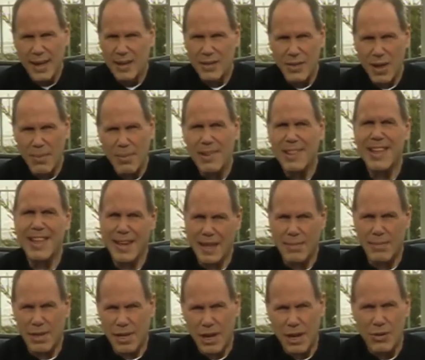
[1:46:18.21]
like a
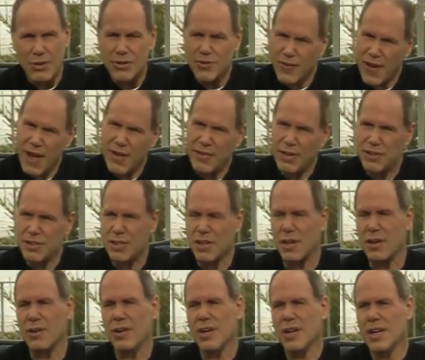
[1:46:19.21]
millennium ago. It was 5 years
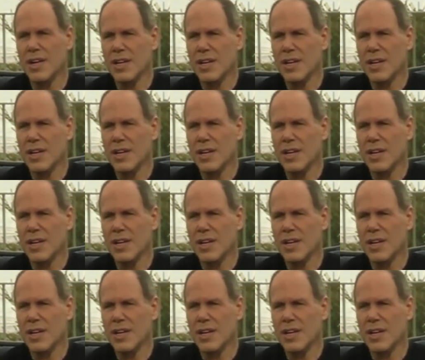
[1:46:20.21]
ago.